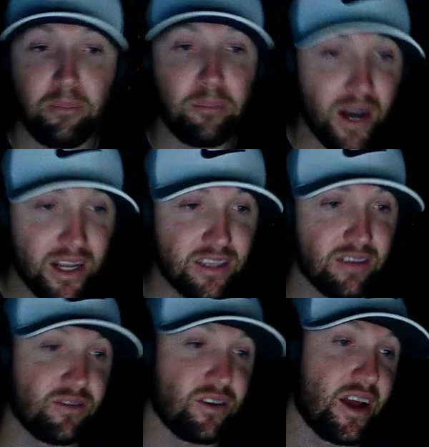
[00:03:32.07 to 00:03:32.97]
but
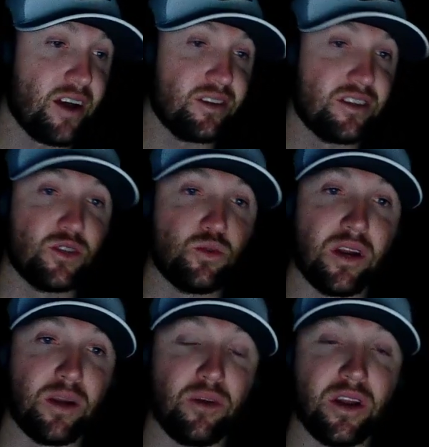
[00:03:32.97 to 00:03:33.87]
for now, this is what
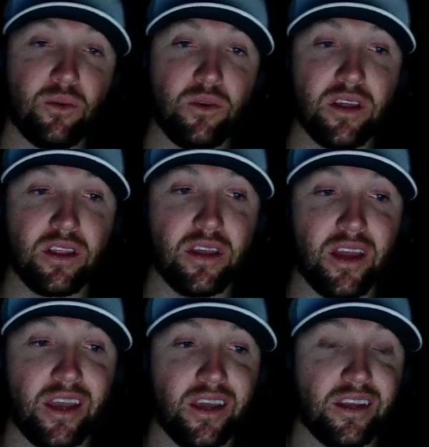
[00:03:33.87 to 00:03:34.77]
I'm running with,
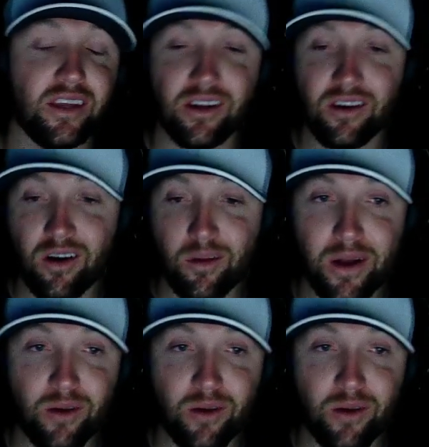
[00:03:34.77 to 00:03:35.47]
and here are my